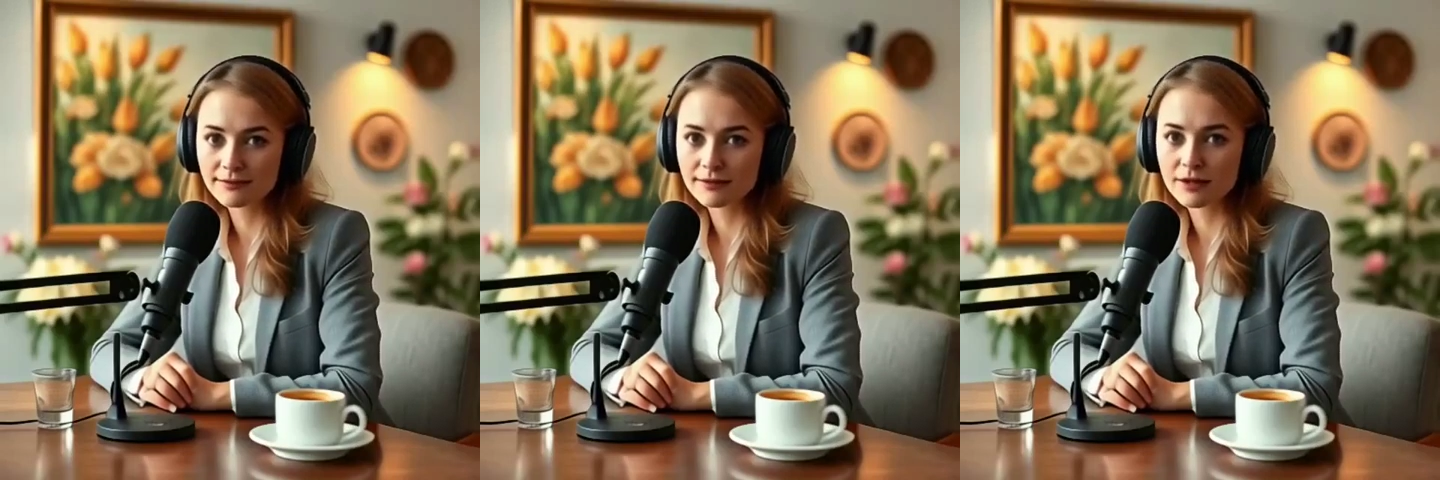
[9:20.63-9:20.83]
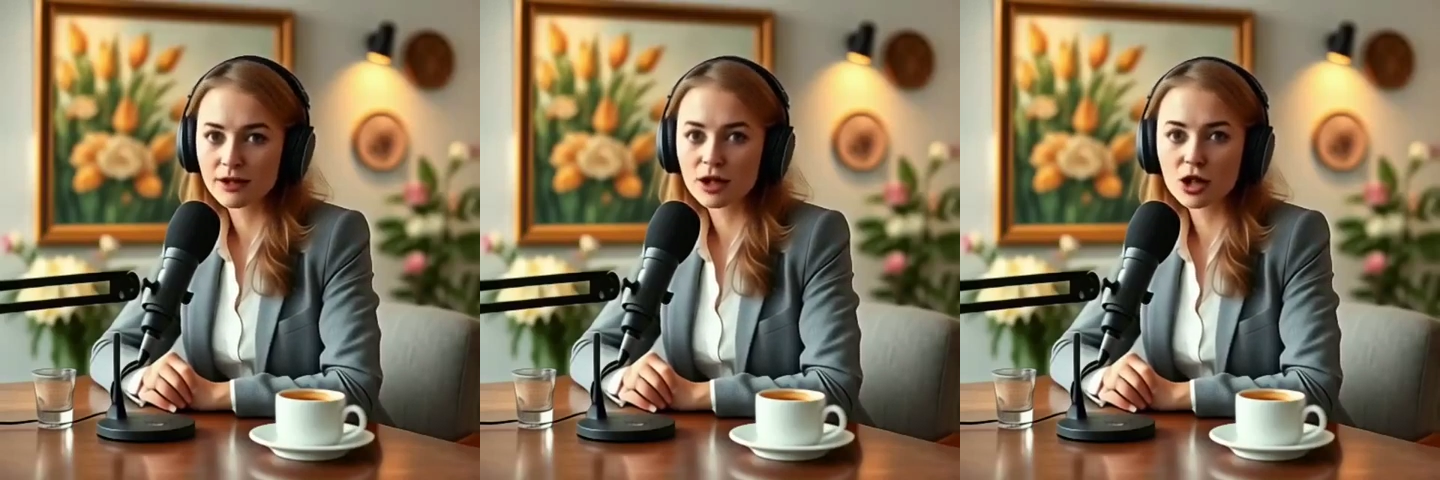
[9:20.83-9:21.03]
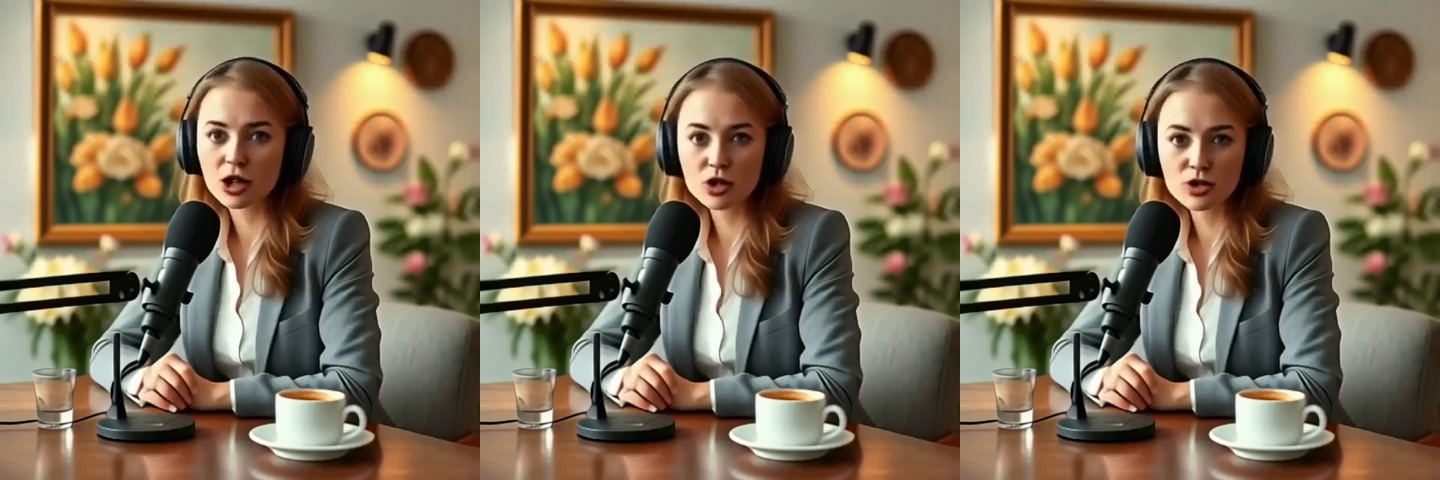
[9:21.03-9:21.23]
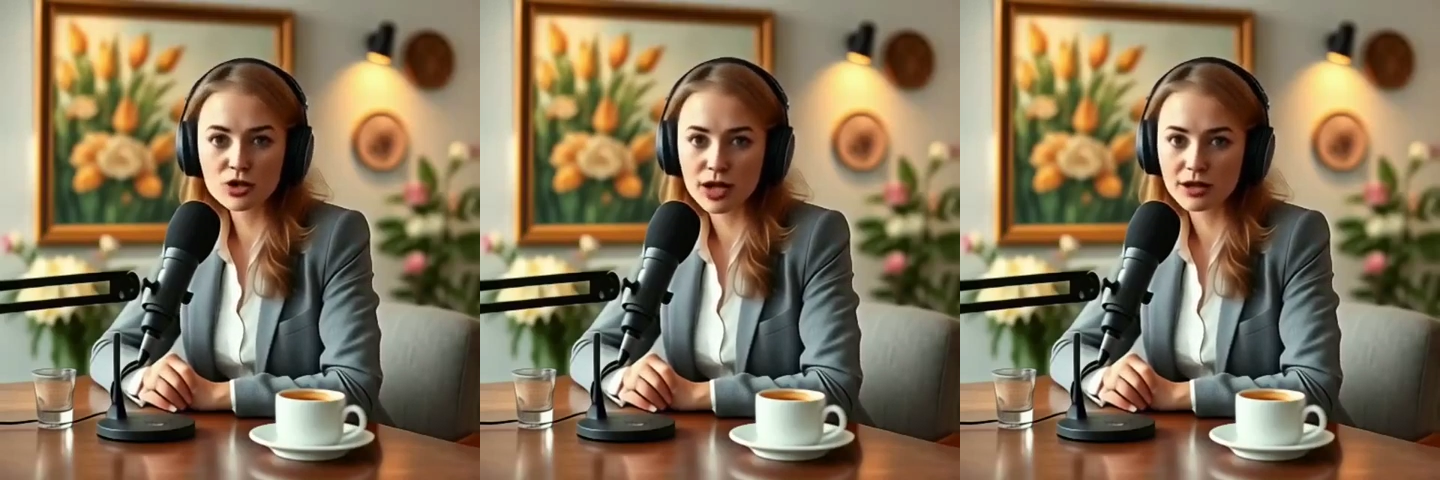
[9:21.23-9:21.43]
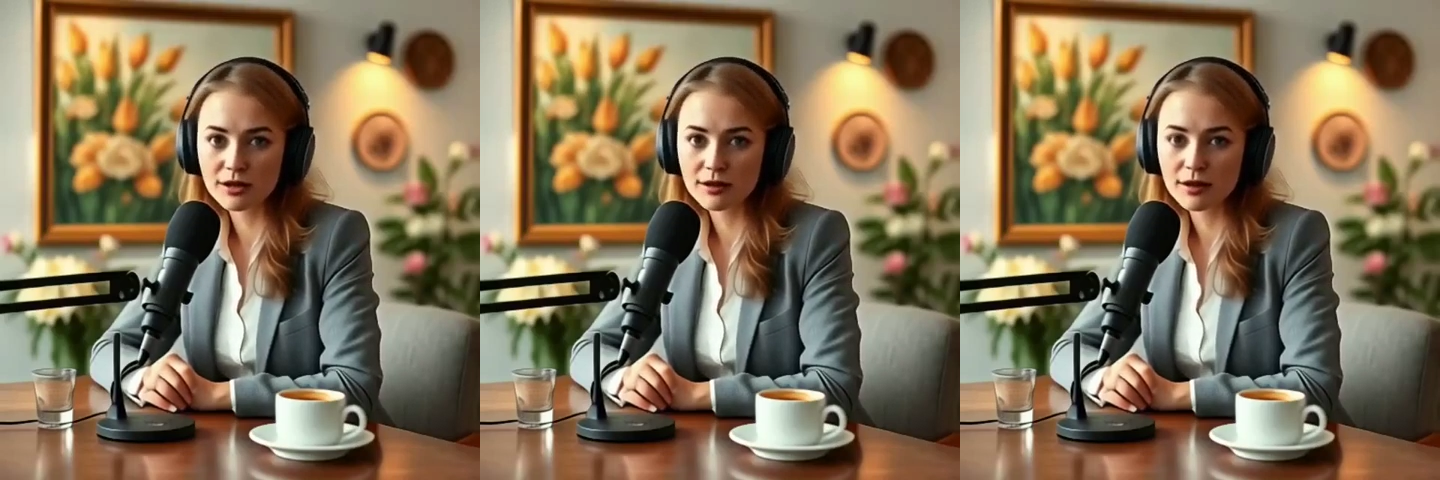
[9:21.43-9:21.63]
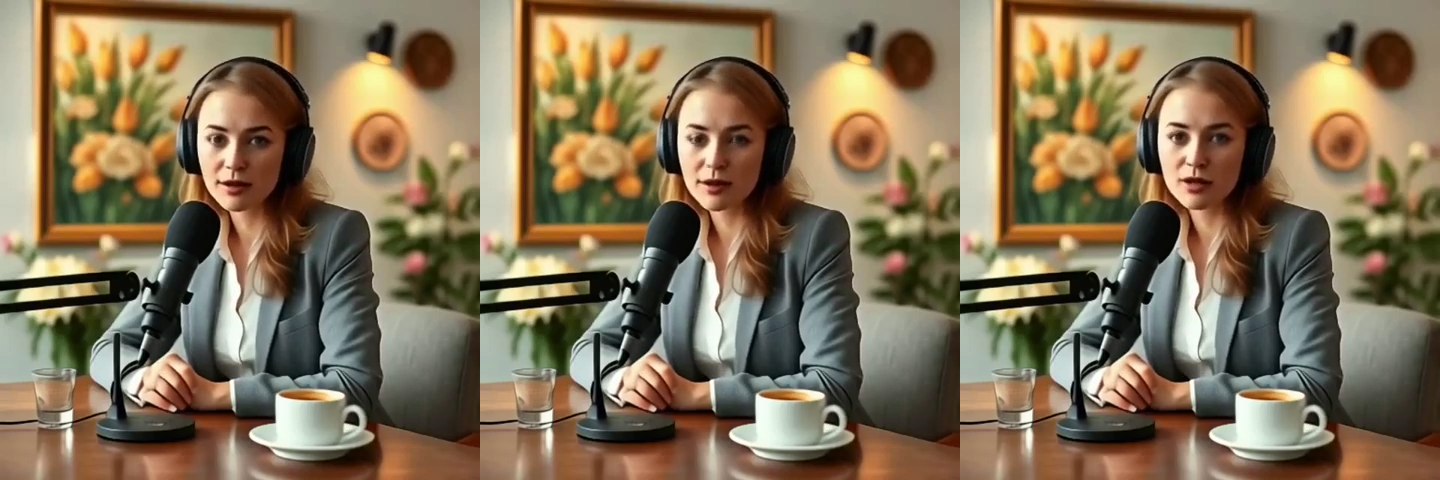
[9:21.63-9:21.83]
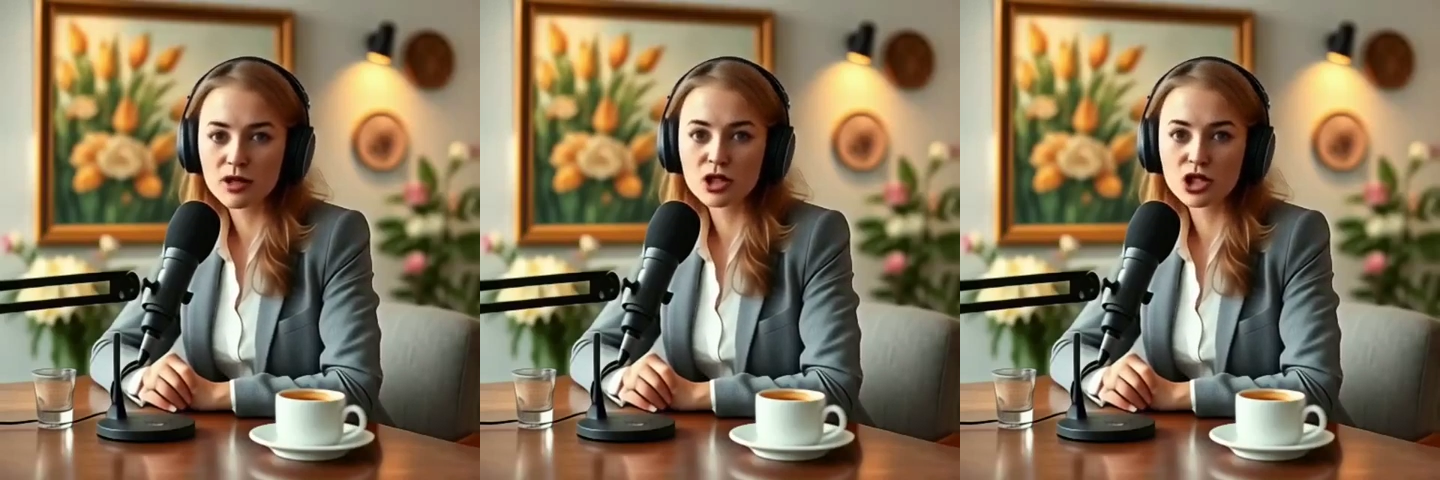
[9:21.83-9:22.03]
Conclusion: The